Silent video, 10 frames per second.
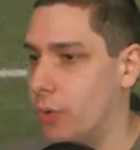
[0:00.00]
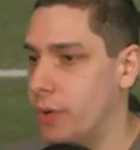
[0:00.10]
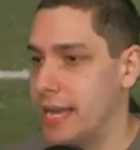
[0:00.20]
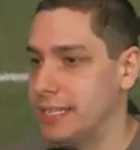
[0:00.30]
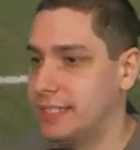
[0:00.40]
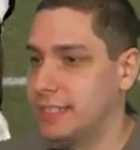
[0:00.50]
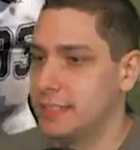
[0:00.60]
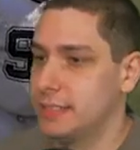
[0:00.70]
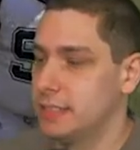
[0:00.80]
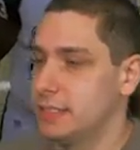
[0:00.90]
Nice.
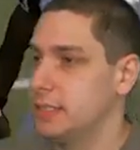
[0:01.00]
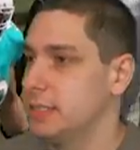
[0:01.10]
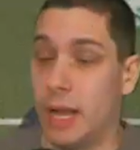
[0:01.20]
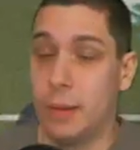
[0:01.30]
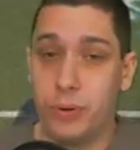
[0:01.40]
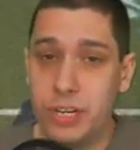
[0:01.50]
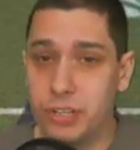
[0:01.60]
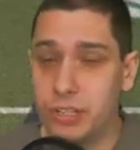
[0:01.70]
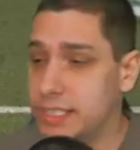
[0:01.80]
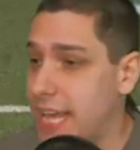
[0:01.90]
I'm pretty
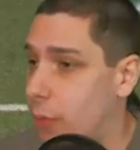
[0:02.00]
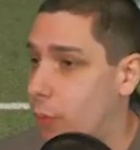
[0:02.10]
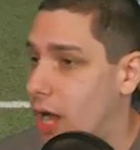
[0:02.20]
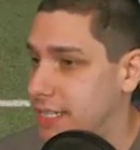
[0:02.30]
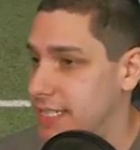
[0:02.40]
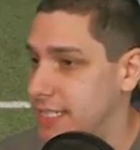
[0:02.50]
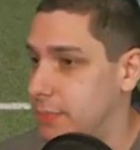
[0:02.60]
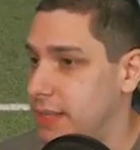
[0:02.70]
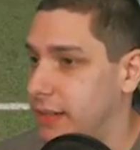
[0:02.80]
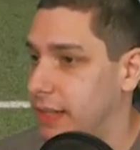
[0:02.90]
sure this guy wants this to
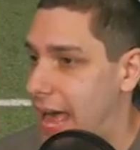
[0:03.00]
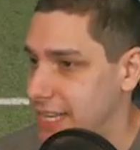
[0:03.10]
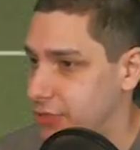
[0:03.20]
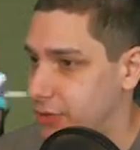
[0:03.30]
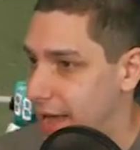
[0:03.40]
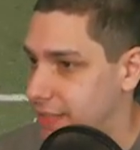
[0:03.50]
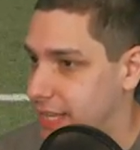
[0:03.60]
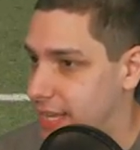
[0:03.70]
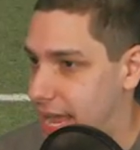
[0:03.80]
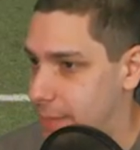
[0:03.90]
be the last drive of the
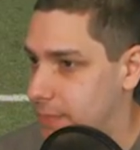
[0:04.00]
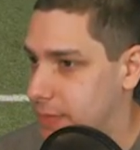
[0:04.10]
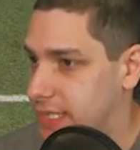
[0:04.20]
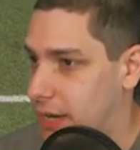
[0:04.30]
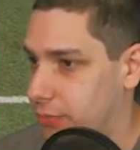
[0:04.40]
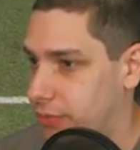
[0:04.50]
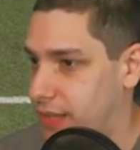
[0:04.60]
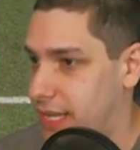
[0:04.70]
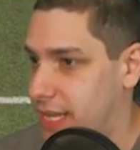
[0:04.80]
game because I don't think